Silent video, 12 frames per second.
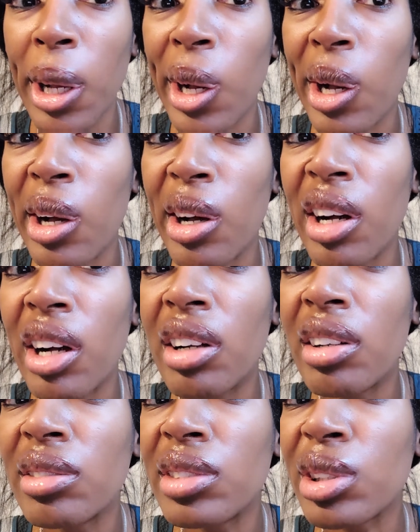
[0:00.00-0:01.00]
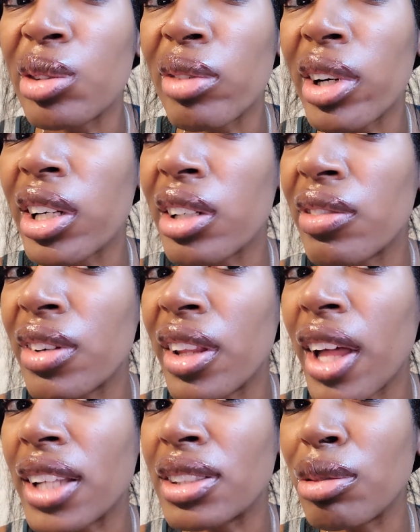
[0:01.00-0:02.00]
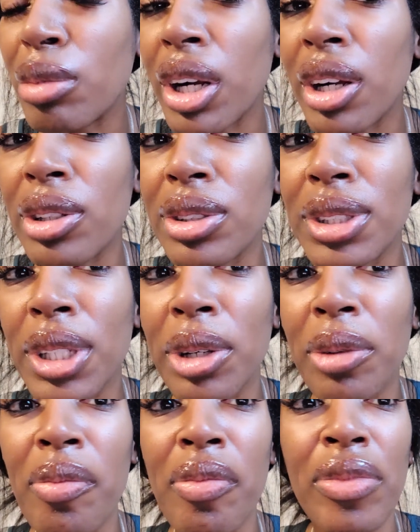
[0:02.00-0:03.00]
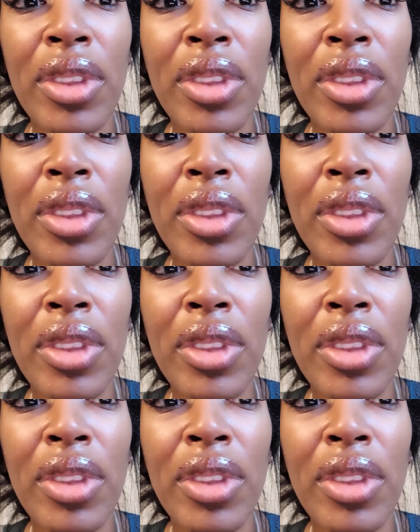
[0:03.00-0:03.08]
to work for that tomorrow. So